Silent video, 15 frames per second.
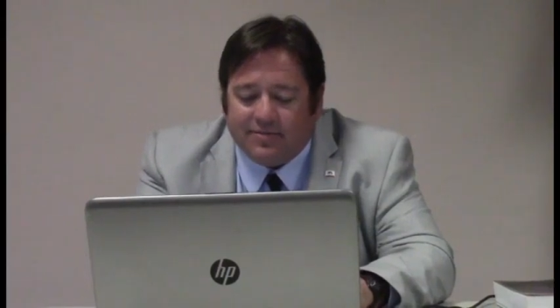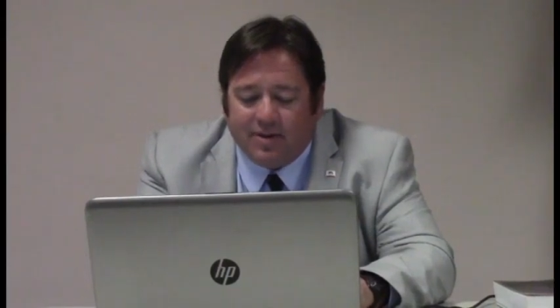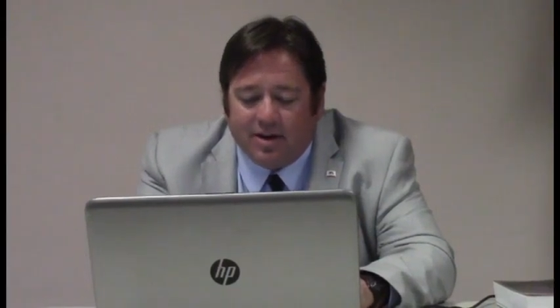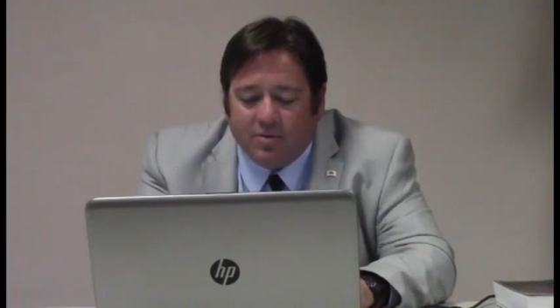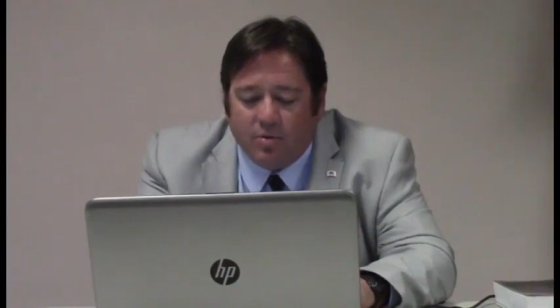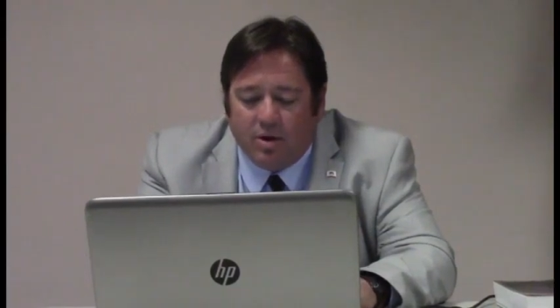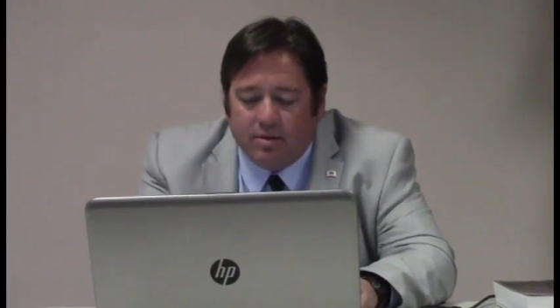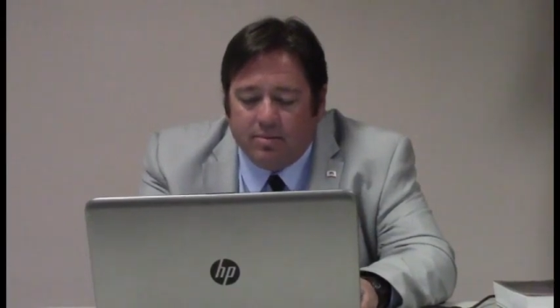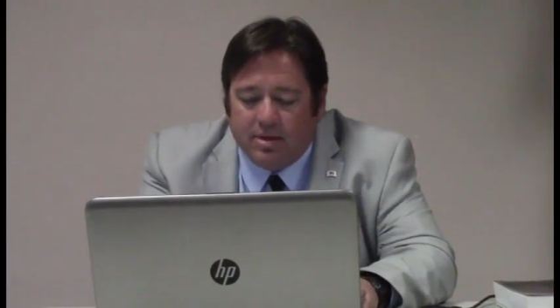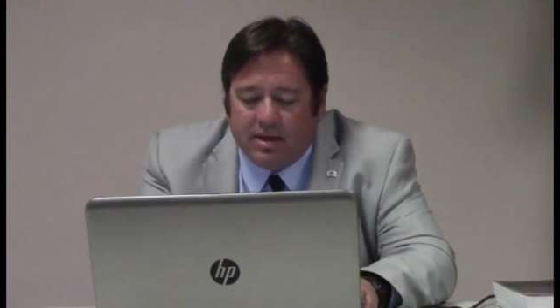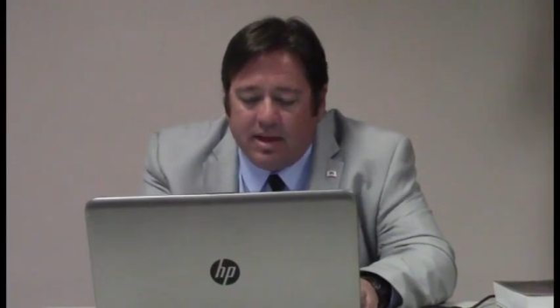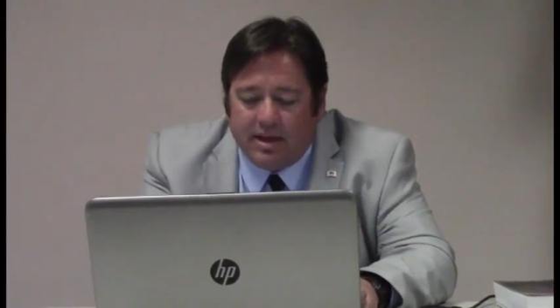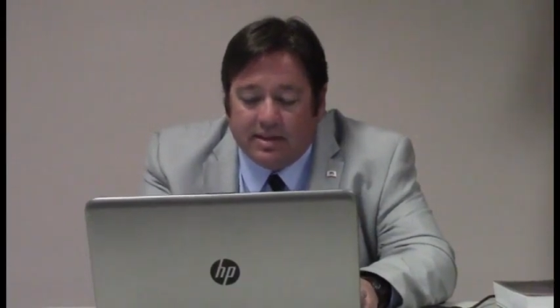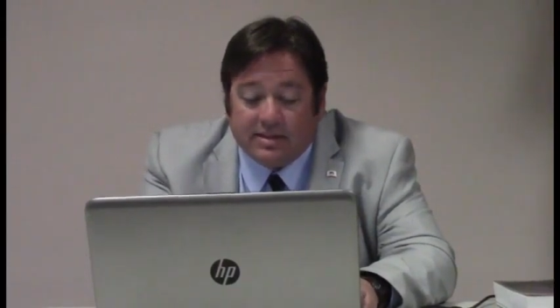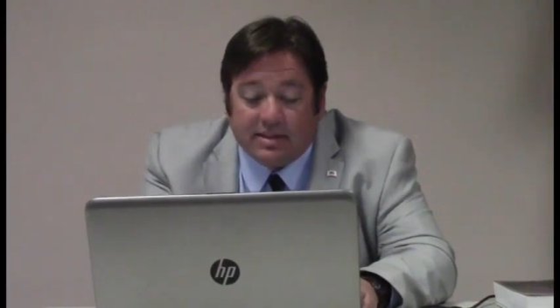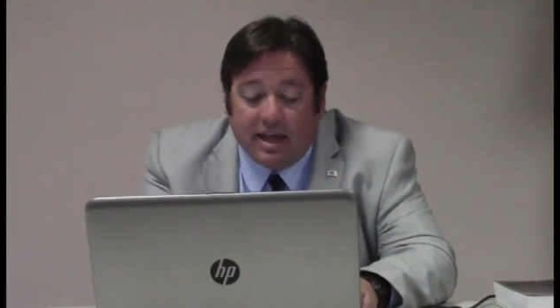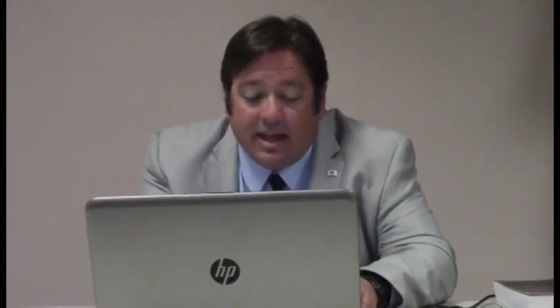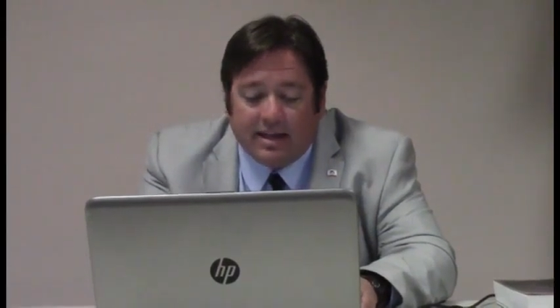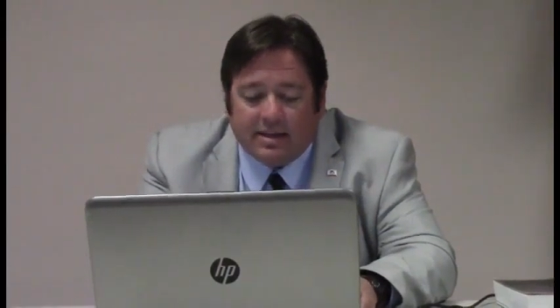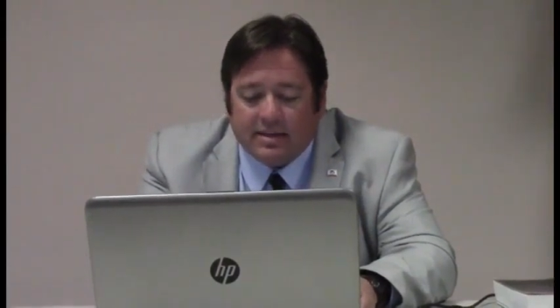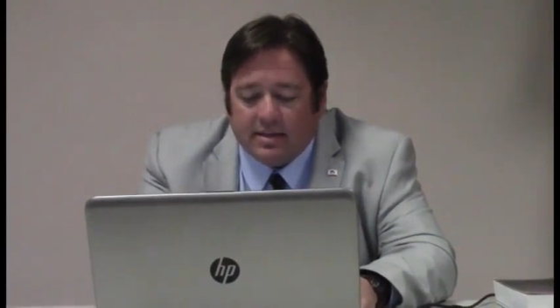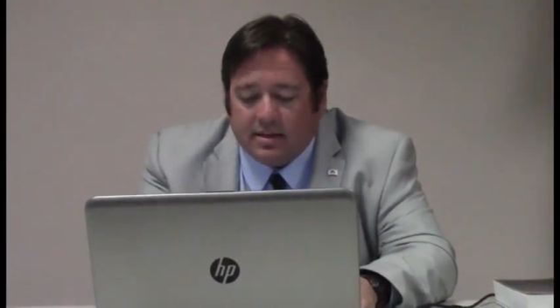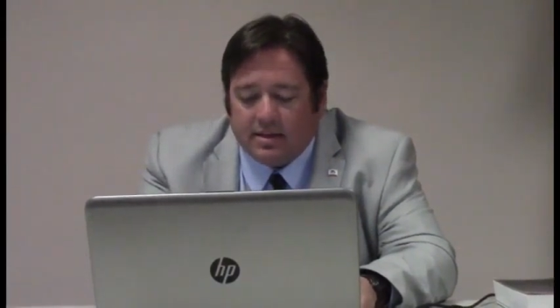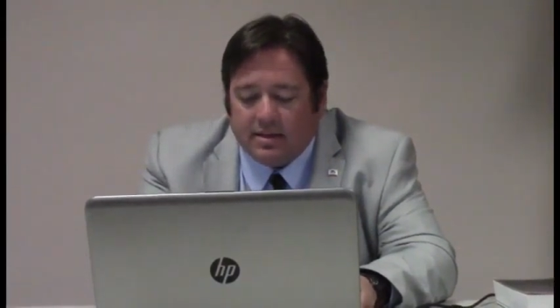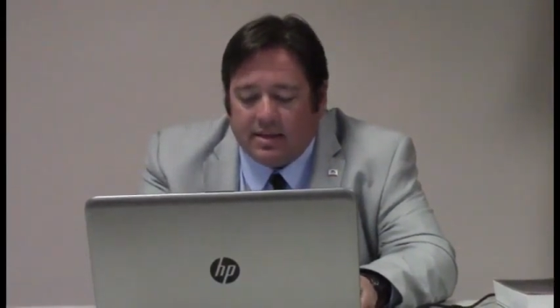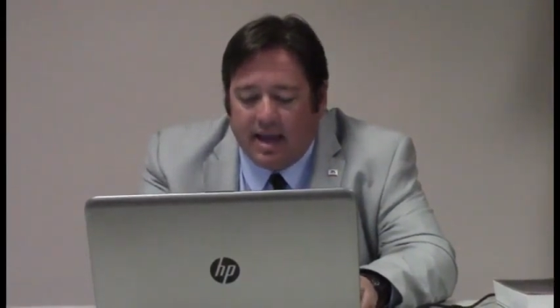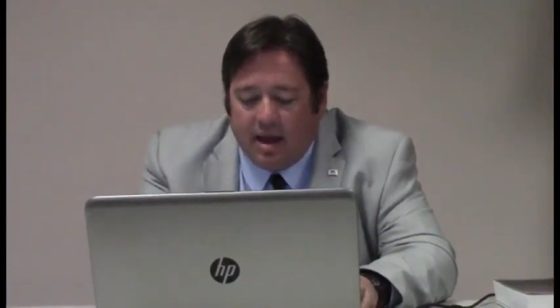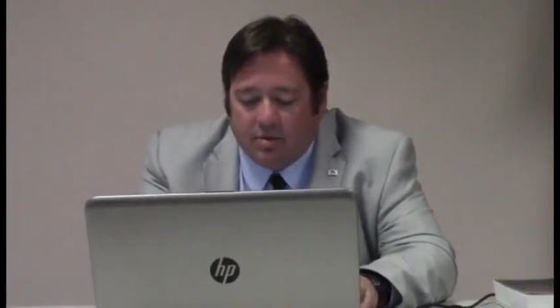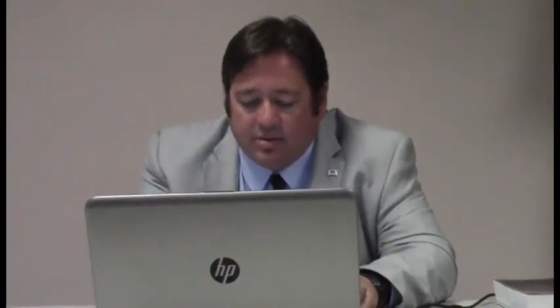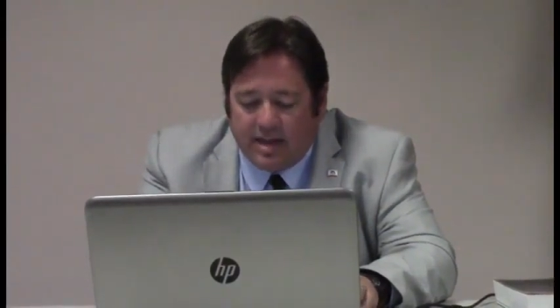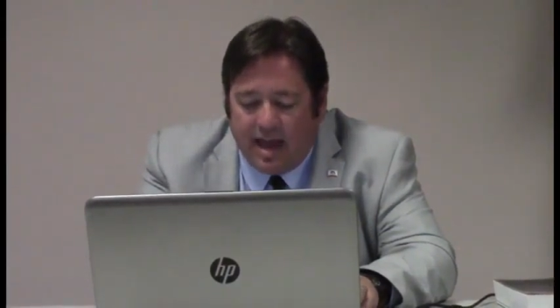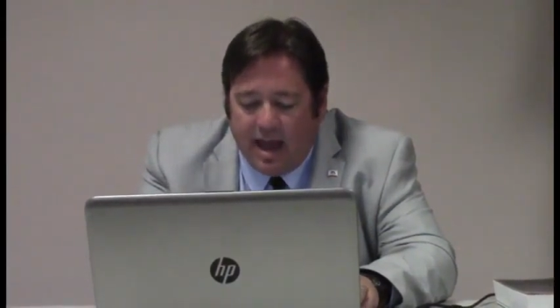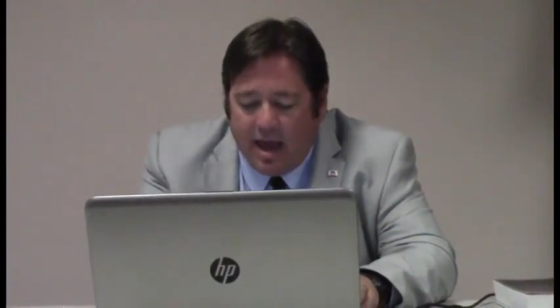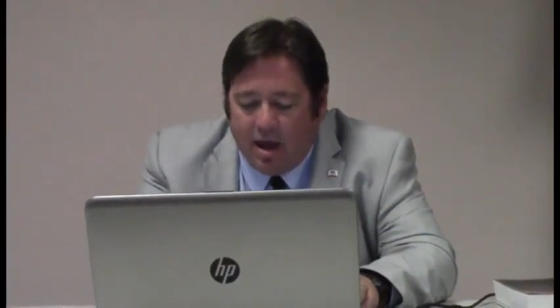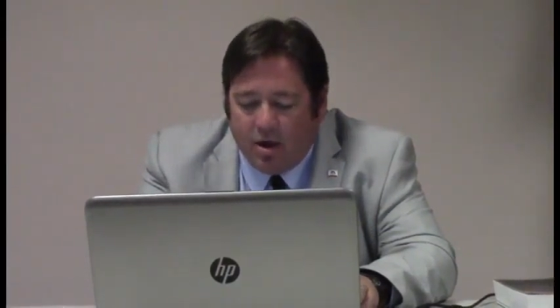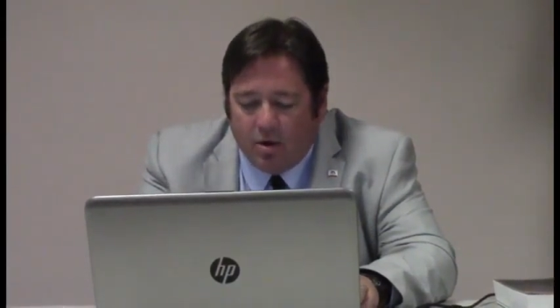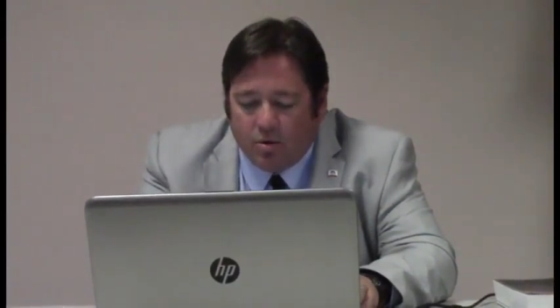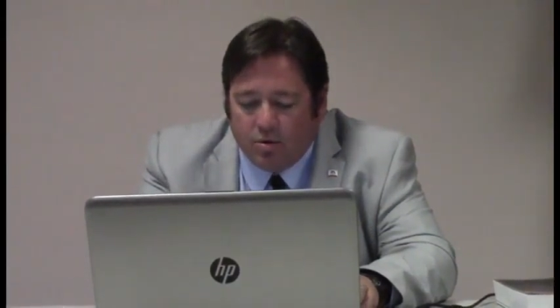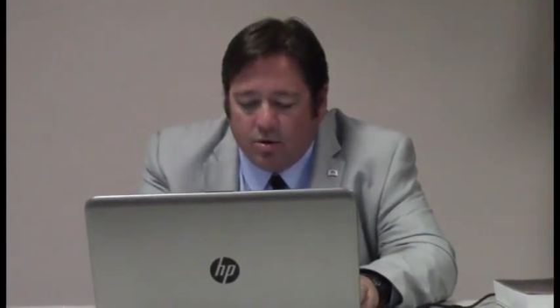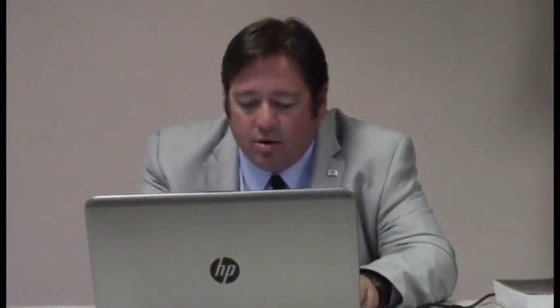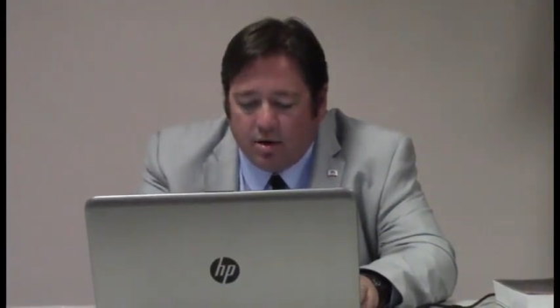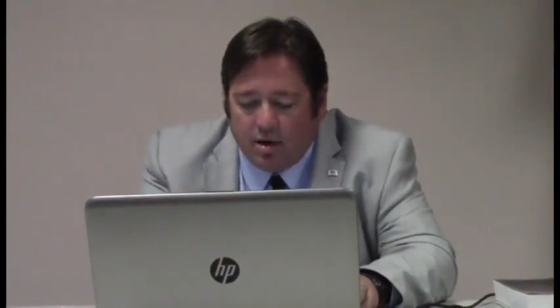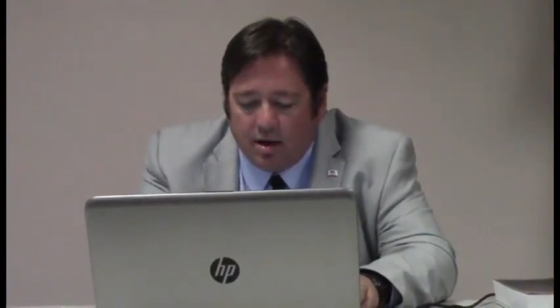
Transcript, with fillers: fun one because like downtown